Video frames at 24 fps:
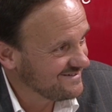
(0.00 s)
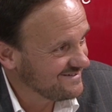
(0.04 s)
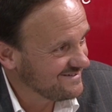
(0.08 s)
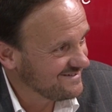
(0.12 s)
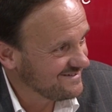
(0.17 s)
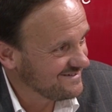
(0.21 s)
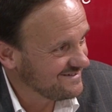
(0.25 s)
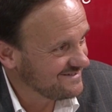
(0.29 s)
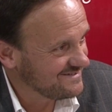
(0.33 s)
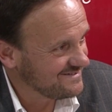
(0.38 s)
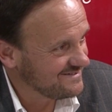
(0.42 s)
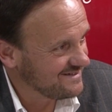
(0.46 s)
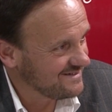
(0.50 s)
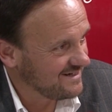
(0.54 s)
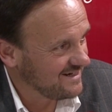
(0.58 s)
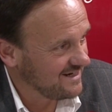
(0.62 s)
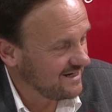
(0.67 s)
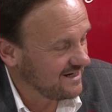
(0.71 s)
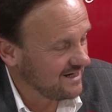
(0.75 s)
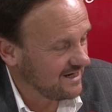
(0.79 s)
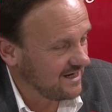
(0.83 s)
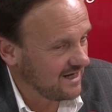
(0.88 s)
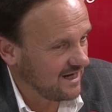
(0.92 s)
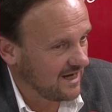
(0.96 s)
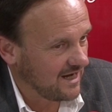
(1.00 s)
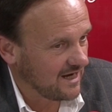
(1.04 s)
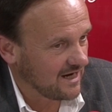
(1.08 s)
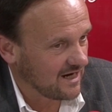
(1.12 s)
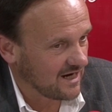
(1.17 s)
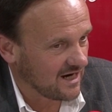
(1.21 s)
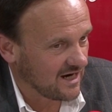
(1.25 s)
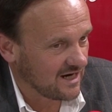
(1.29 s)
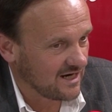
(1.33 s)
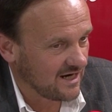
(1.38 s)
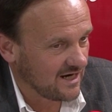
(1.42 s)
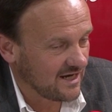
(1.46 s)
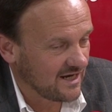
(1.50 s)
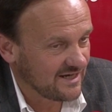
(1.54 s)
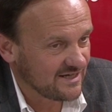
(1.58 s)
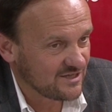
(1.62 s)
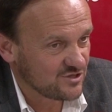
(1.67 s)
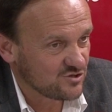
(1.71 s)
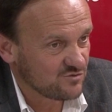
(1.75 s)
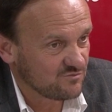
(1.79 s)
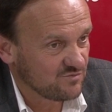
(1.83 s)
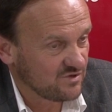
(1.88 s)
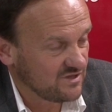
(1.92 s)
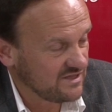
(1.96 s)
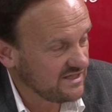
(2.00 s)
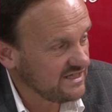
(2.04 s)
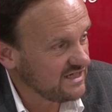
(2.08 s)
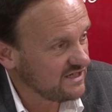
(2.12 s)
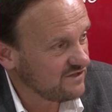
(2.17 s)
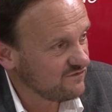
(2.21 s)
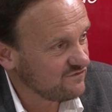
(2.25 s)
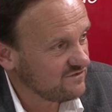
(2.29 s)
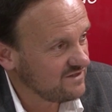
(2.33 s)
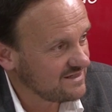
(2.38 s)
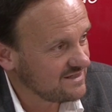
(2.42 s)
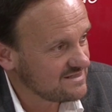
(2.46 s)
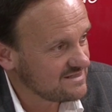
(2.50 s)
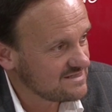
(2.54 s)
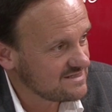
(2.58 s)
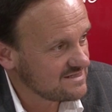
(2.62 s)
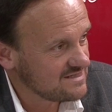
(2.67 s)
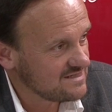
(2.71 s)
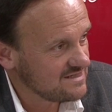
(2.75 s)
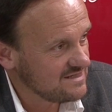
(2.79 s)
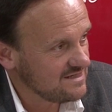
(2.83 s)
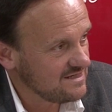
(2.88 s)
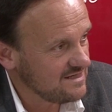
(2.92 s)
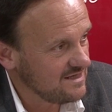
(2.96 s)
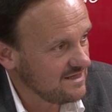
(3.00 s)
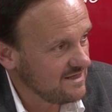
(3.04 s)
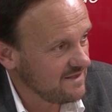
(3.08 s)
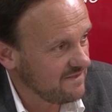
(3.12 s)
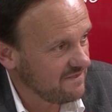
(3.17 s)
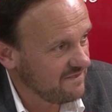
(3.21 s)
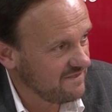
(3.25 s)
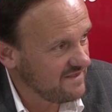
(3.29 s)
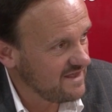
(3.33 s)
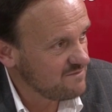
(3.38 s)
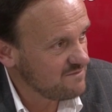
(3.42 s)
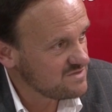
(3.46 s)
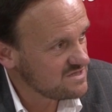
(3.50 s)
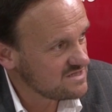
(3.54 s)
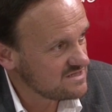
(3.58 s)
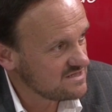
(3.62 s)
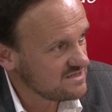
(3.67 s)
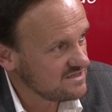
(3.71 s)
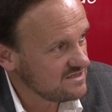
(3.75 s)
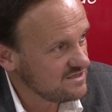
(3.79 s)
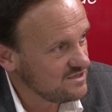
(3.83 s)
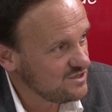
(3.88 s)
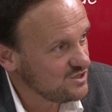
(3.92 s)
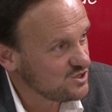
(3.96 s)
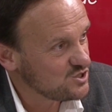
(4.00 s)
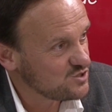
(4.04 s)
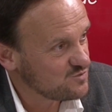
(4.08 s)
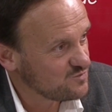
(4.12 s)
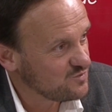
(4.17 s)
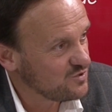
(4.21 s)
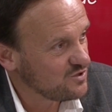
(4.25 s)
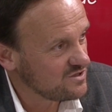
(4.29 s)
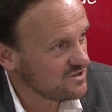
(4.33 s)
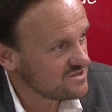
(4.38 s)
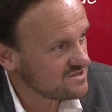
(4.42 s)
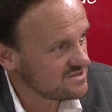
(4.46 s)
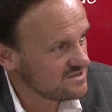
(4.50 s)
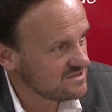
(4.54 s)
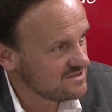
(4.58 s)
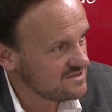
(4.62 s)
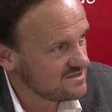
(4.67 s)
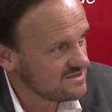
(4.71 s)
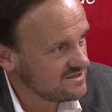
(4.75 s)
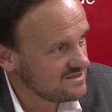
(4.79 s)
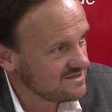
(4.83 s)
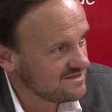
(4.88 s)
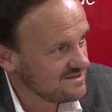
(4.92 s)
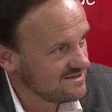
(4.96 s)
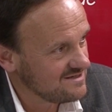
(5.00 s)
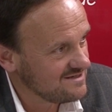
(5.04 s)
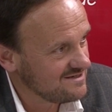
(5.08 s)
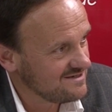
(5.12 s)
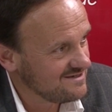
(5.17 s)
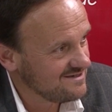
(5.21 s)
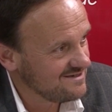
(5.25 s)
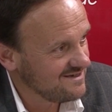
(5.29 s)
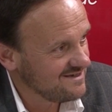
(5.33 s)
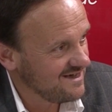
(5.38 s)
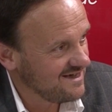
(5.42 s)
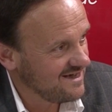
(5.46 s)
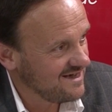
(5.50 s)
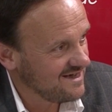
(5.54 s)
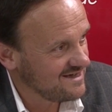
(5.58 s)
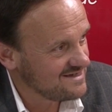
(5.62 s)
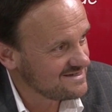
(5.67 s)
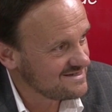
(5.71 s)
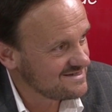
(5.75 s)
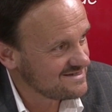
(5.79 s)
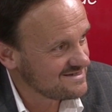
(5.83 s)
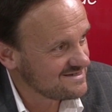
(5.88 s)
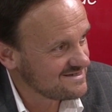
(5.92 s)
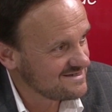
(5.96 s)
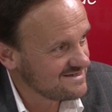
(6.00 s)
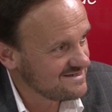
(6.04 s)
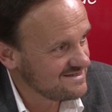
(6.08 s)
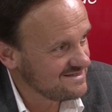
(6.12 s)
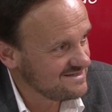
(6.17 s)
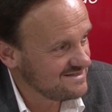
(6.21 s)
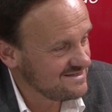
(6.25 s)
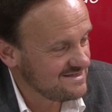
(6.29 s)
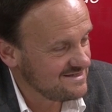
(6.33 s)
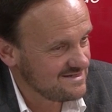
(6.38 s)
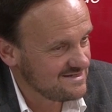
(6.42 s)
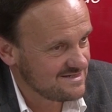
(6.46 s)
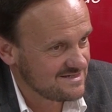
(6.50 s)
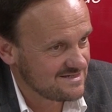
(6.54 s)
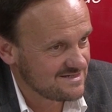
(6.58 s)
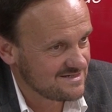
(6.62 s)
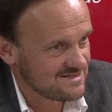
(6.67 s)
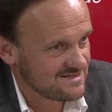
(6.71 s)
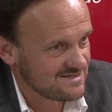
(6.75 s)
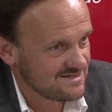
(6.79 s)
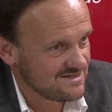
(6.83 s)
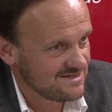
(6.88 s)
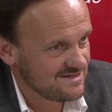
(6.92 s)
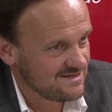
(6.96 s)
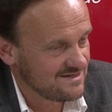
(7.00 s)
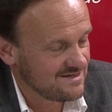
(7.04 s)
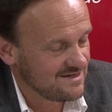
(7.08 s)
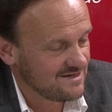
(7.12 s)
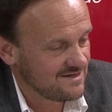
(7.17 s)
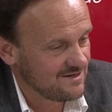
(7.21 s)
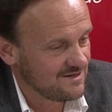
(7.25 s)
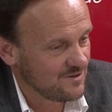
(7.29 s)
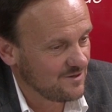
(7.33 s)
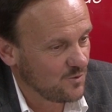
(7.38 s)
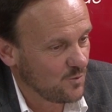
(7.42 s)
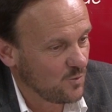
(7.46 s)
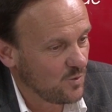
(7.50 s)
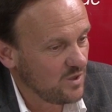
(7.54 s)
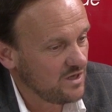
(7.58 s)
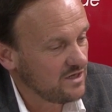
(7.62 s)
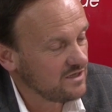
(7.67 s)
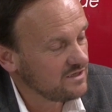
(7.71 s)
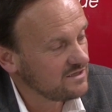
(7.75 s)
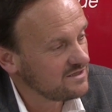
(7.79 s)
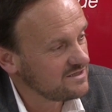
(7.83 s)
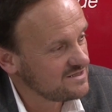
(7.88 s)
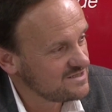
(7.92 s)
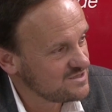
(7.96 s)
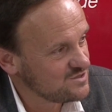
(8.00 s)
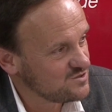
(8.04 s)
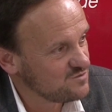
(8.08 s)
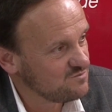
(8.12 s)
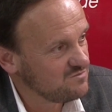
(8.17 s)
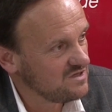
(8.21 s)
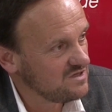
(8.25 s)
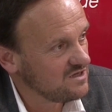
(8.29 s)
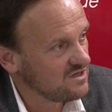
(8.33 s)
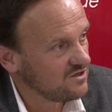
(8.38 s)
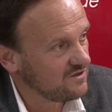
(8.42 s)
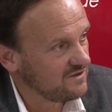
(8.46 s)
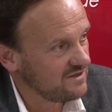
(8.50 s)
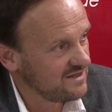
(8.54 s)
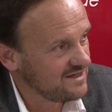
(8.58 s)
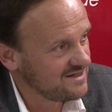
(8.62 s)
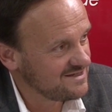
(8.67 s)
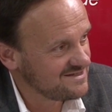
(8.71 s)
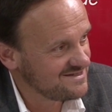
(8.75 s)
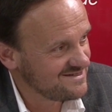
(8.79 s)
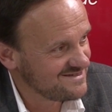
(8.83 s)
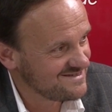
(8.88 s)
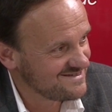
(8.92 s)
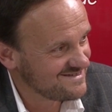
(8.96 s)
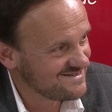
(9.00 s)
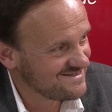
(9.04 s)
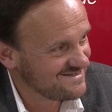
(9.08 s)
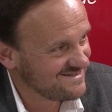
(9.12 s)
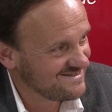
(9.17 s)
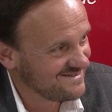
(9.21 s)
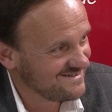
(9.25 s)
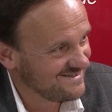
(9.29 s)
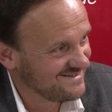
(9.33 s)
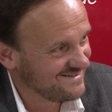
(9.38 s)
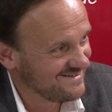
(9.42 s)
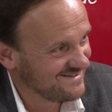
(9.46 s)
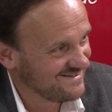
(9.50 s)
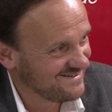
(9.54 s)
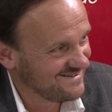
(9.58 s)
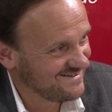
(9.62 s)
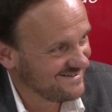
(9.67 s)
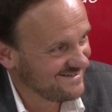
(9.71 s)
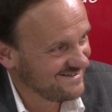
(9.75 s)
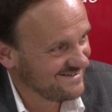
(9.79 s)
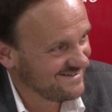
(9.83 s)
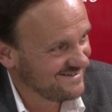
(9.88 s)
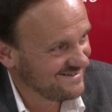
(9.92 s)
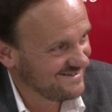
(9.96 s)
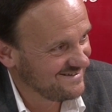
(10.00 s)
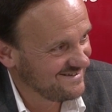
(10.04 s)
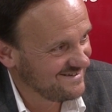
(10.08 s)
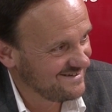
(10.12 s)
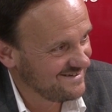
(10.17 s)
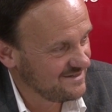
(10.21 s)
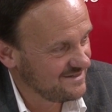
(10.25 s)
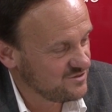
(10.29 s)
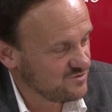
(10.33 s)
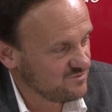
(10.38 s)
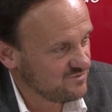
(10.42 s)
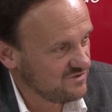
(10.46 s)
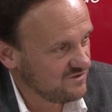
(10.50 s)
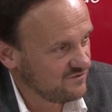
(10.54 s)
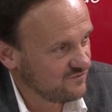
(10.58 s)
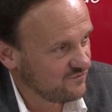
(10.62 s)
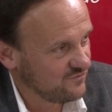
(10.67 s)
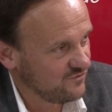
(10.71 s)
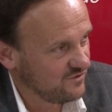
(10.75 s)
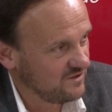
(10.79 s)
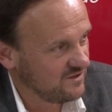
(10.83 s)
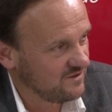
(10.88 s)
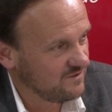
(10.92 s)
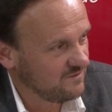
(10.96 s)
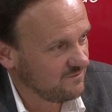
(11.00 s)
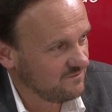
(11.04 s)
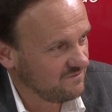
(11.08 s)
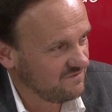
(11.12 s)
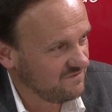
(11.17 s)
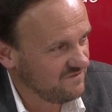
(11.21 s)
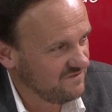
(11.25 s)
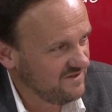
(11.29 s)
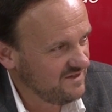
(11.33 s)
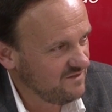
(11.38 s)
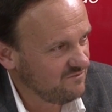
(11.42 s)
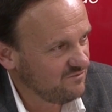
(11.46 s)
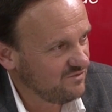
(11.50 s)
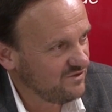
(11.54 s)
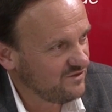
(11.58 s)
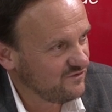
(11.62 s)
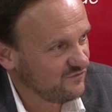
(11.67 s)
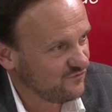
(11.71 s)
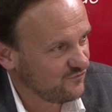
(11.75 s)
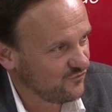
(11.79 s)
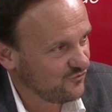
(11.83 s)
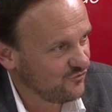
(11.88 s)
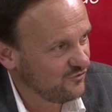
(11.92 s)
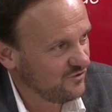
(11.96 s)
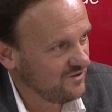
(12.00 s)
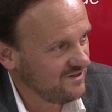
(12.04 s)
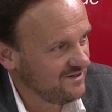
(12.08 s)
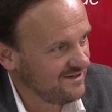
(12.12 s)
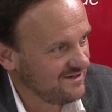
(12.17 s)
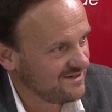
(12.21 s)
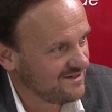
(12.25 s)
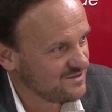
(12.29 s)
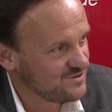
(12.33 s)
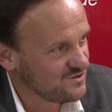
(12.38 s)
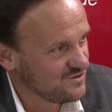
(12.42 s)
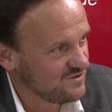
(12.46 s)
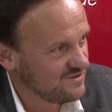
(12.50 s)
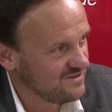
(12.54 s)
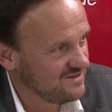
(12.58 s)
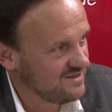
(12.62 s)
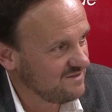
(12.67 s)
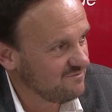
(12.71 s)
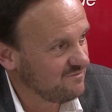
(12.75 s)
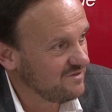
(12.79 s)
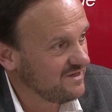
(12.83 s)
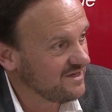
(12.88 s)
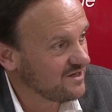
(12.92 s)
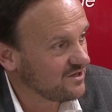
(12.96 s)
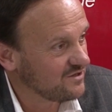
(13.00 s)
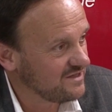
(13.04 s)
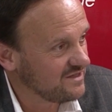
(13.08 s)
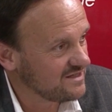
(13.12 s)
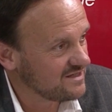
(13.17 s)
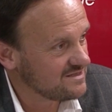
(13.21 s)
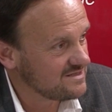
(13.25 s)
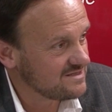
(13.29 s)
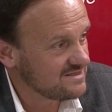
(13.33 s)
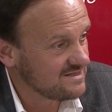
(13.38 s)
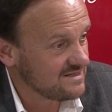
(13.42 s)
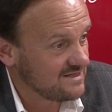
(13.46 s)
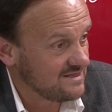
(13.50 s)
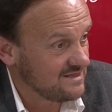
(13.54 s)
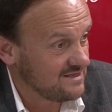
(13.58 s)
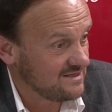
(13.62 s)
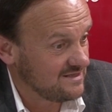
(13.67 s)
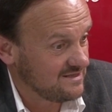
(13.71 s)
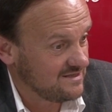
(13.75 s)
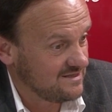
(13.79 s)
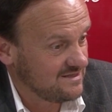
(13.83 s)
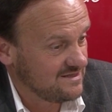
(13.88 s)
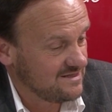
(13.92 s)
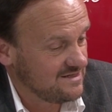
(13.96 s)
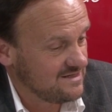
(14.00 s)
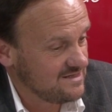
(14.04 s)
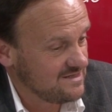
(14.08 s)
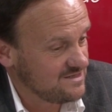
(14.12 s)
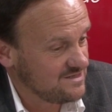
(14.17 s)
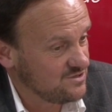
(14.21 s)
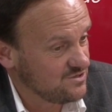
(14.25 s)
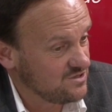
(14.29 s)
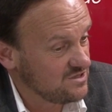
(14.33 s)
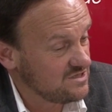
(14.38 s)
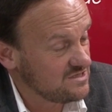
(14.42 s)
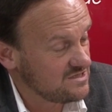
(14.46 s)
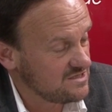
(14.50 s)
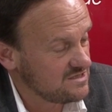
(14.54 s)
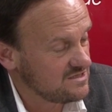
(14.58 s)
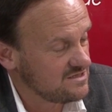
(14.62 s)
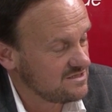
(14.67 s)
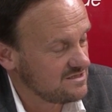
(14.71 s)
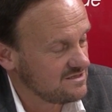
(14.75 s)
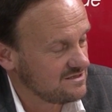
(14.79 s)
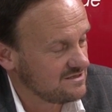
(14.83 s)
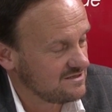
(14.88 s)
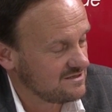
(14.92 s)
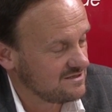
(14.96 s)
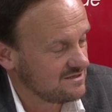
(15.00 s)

I like to believe that in depth, each person has this willingness to be connected and to be free, and to deeply connected in his unicity.